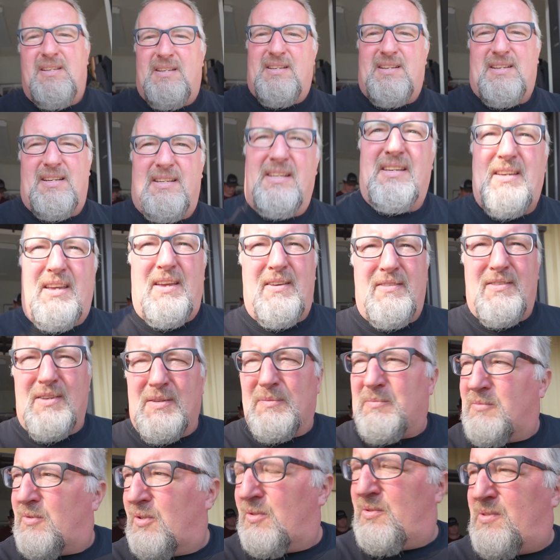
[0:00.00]
I gave
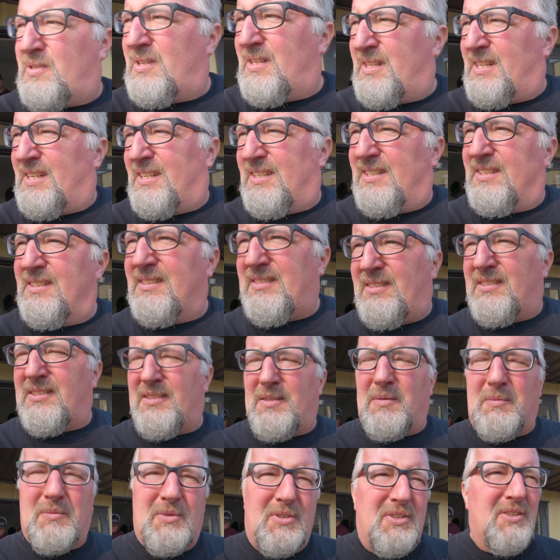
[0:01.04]
him to clean
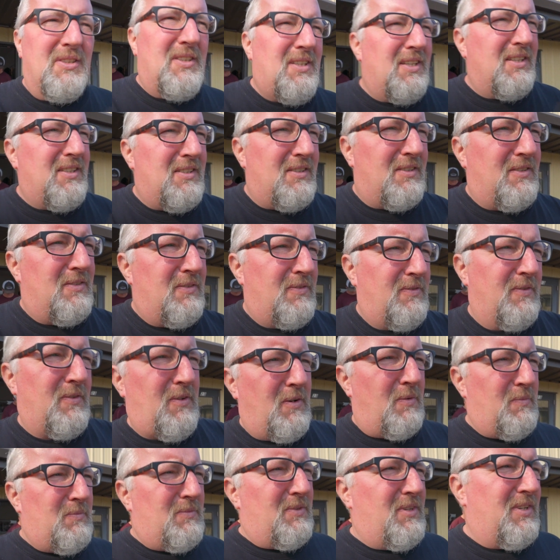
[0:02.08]
some sticker
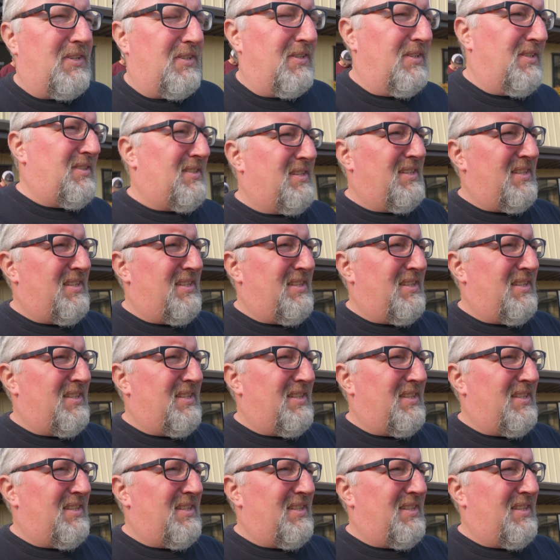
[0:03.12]
from the